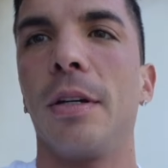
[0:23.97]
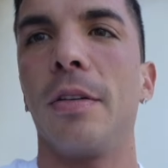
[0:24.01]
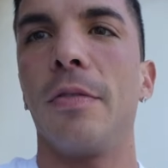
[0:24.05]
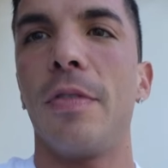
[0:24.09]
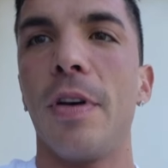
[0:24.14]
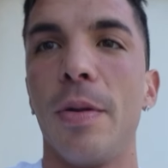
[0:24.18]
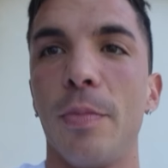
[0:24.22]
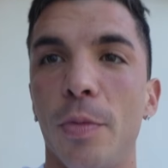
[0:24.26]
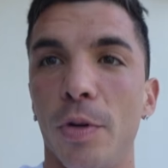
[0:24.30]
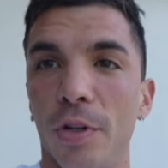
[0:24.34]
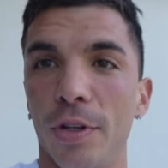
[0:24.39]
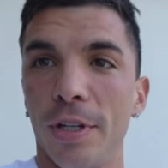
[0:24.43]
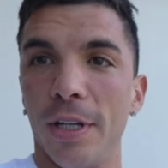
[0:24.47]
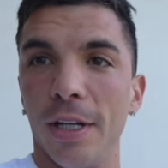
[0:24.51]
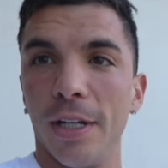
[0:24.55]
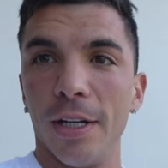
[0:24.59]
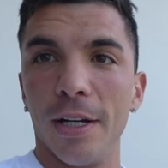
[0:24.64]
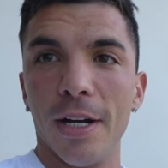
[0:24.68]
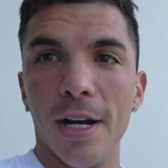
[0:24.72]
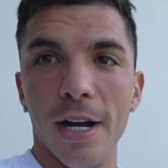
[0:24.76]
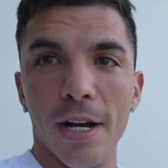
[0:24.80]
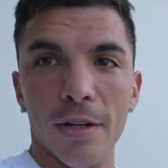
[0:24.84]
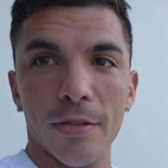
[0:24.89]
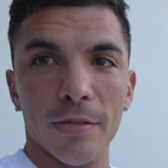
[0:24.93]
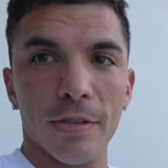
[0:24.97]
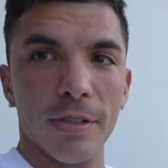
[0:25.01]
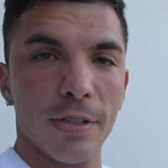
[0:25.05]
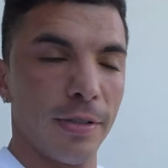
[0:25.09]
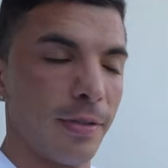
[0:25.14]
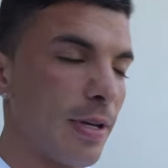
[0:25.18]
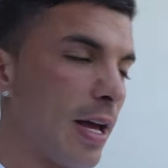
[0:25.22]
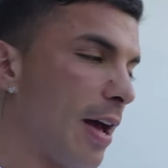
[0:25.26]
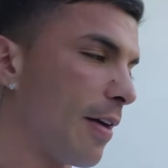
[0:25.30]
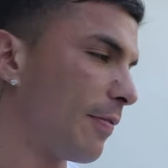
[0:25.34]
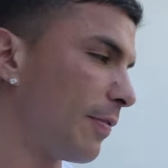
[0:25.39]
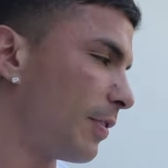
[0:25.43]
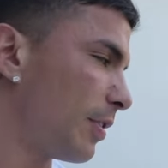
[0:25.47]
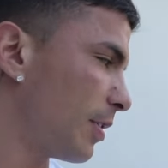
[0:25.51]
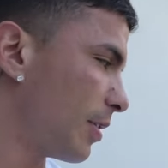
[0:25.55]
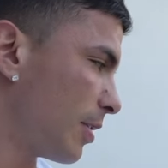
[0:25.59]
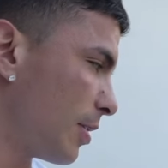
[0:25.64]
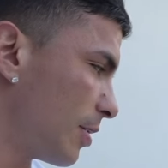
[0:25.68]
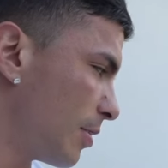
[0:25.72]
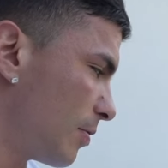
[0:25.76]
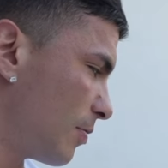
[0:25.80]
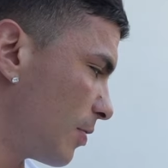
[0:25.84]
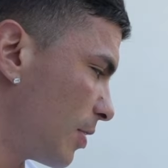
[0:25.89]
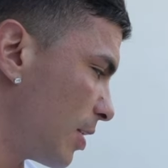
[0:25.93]
One more thing in the house,
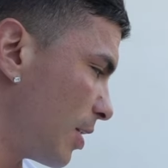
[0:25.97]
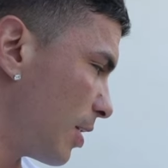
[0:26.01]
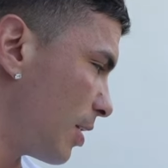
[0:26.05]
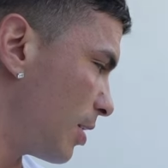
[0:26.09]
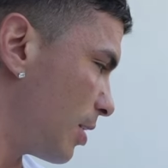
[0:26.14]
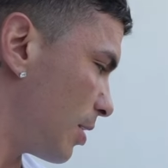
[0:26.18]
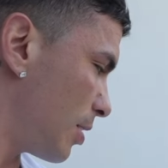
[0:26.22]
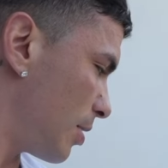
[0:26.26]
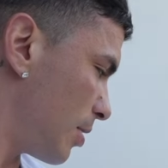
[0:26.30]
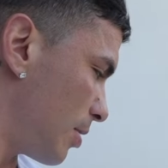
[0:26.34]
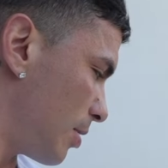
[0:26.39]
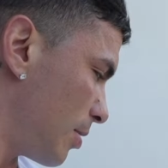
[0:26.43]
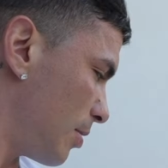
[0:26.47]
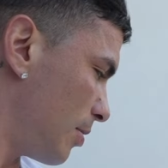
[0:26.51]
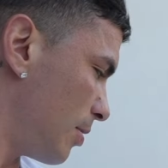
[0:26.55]
after what I just...